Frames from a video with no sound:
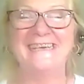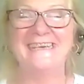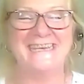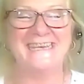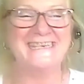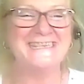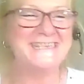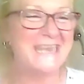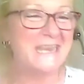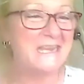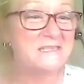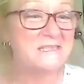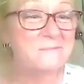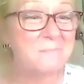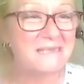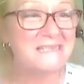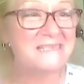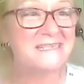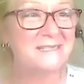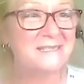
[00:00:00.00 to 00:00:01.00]
What can I
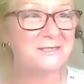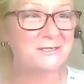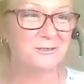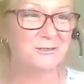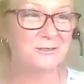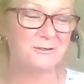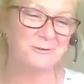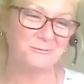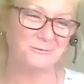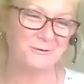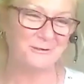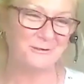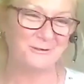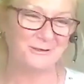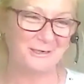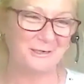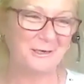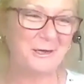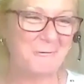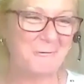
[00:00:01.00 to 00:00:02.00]
say? It's my sister who
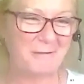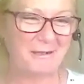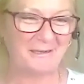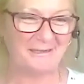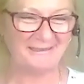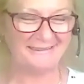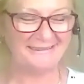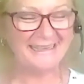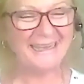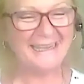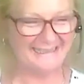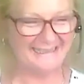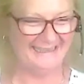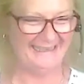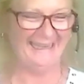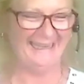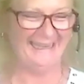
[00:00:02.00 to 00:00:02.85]
wrote it. Come on.